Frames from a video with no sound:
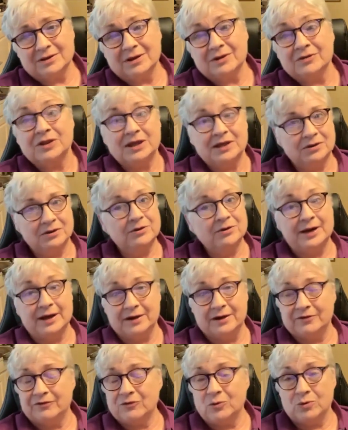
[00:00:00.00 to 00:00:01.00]
the
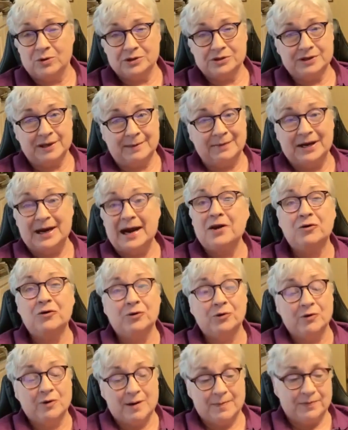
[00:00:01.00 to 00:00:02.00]
internet, of course. I mean, I
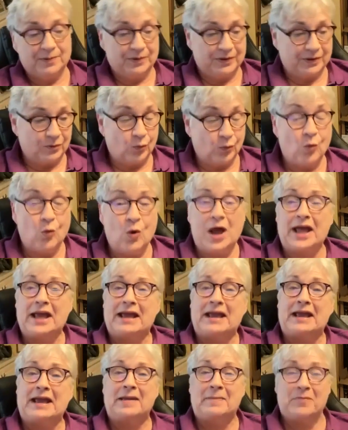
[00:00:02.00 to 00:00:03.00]
grew up
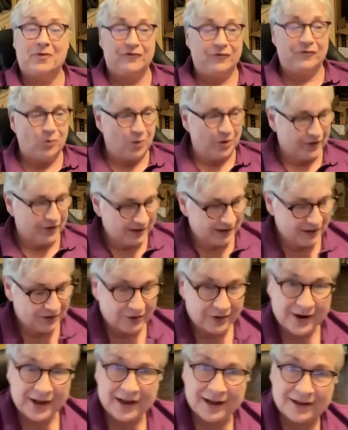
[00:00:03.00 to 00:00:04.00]
way before the
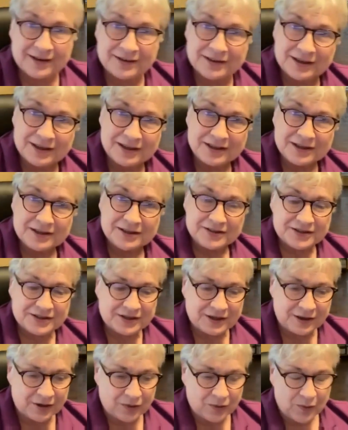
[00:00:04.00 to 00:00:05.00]
internet.
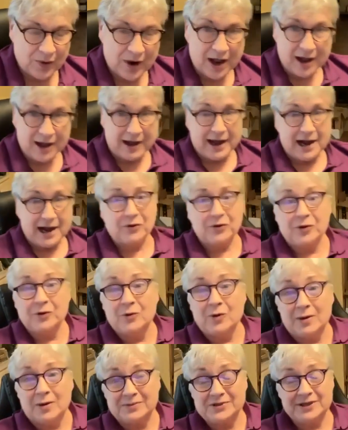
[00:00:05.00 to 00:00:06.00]
So I
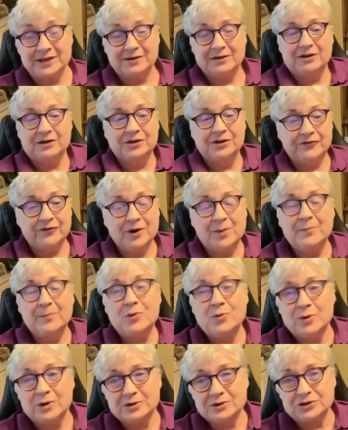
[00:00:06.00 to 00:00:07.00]
grew up sitting on the front
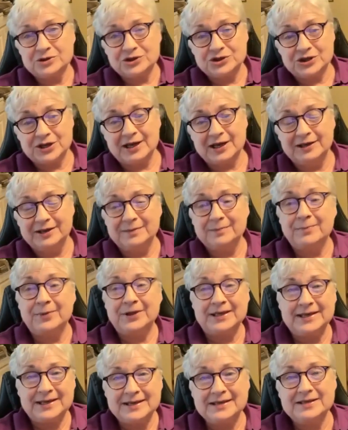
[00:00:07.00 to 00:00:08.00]
porch shelling
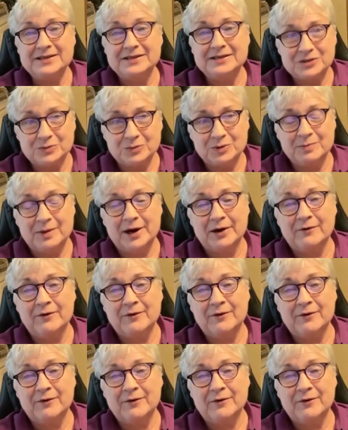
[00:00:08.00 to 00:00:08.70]
peas with my